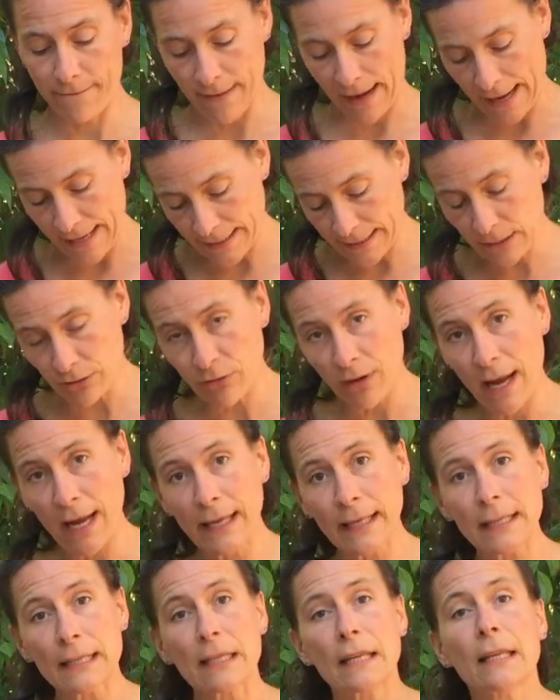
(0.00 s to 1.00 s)
fly
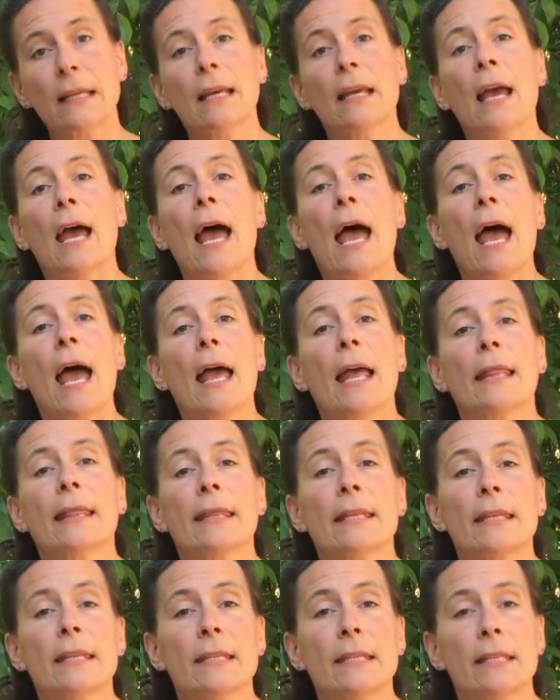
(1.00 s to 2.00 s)
strike,
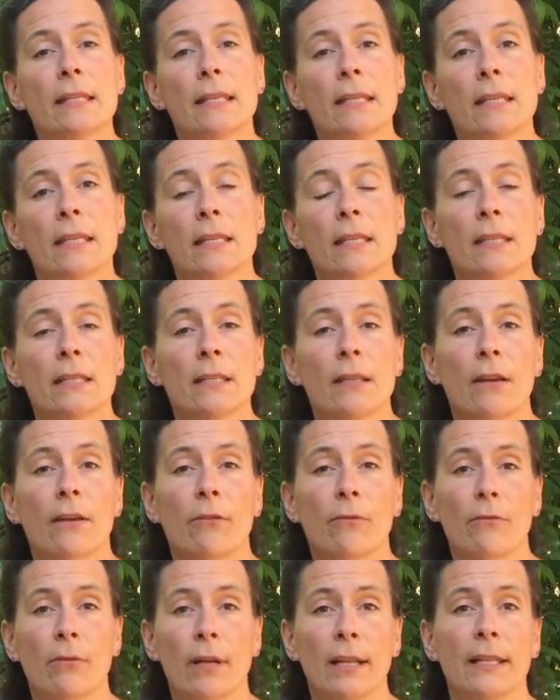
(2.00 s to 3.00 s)
and this is
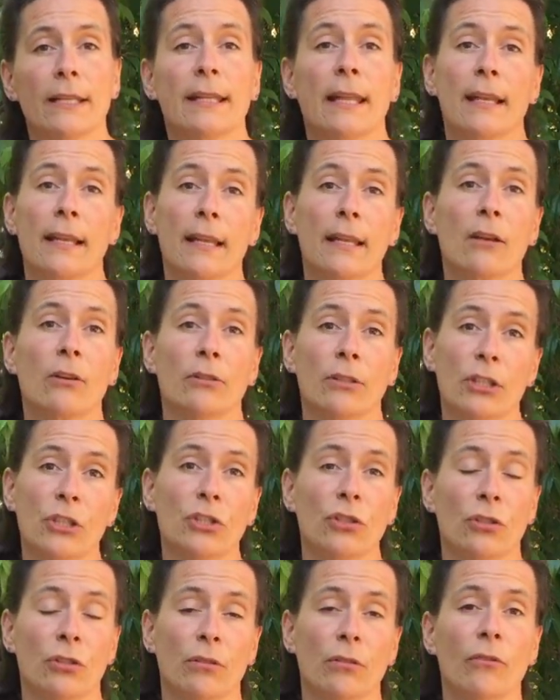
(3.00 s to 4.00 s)
a really deadly
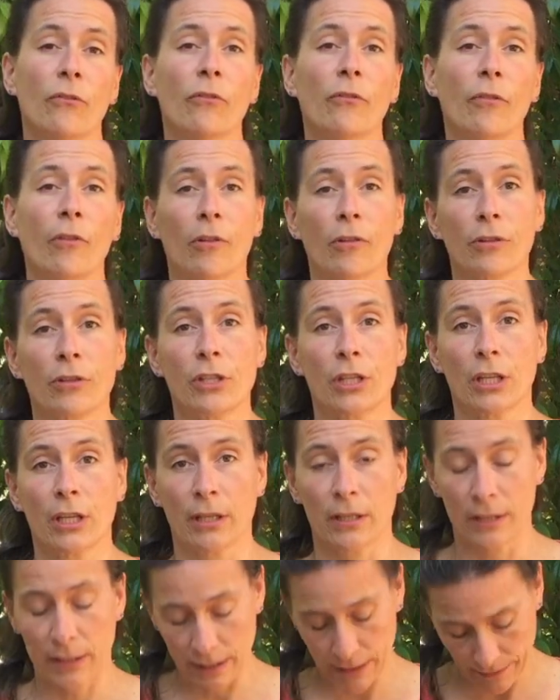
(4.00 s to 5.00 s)
condition for
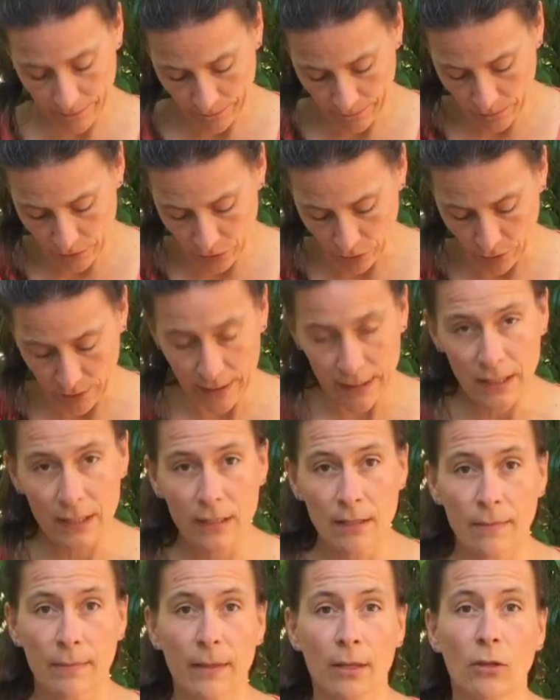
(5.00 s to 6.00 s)
chickens. So this
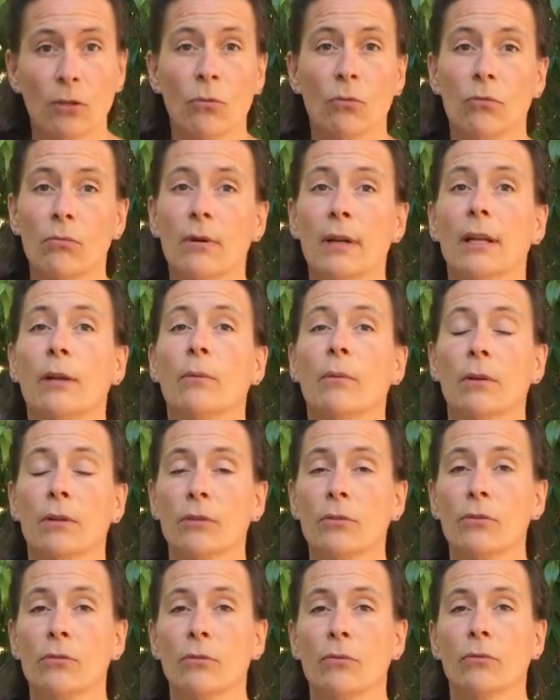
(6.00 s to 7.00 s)
is something you really
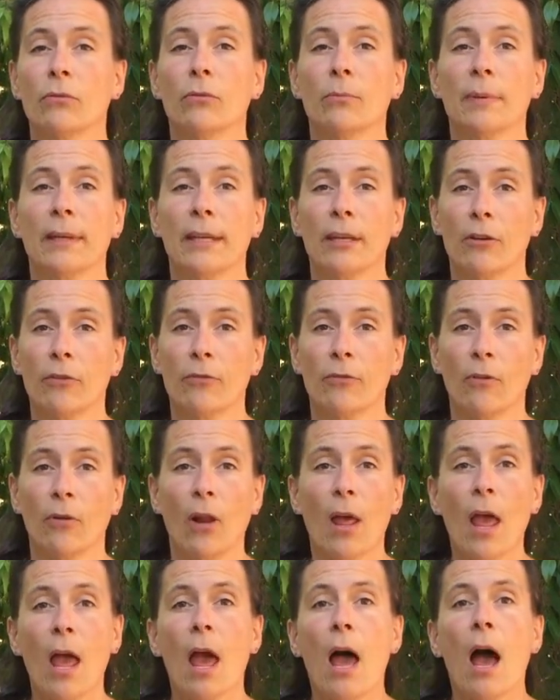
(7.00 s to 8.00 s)
want to be careful.
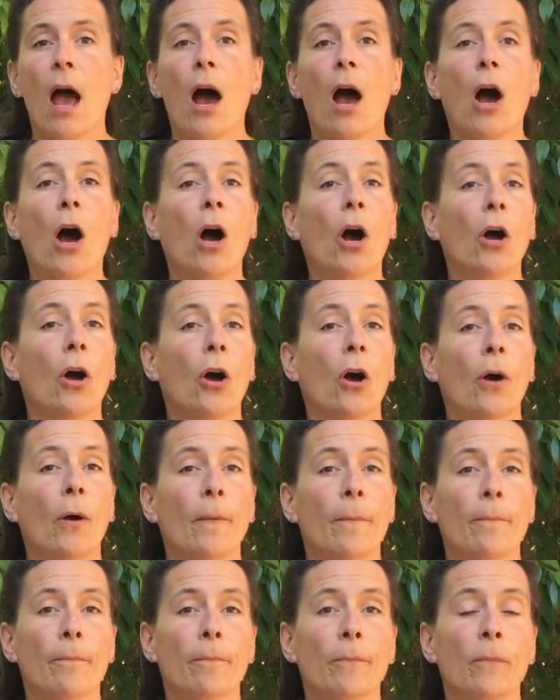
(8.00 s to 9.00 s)

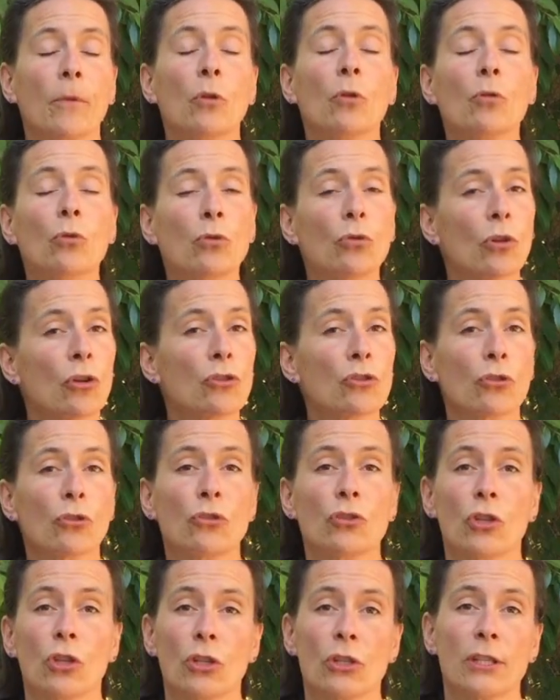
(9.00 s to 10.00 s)
You could also
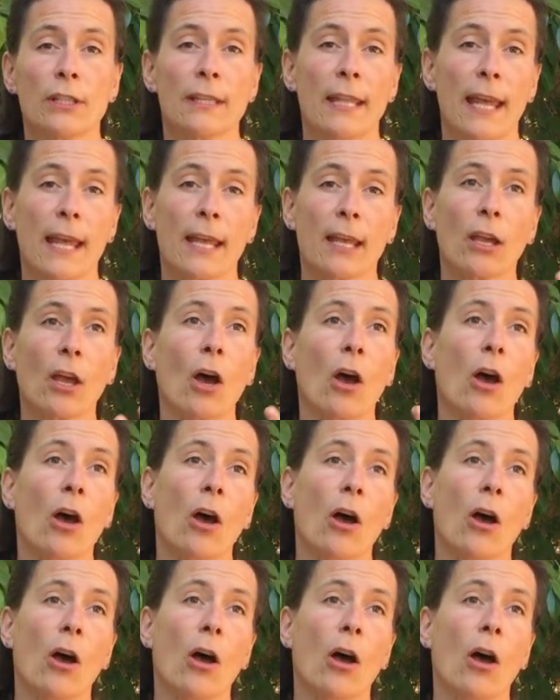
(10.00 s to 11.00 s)
just take
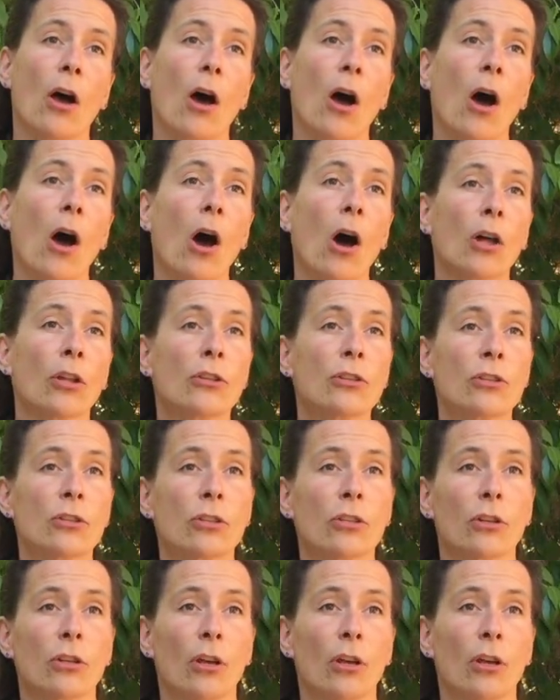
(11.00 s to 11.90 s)
a hot,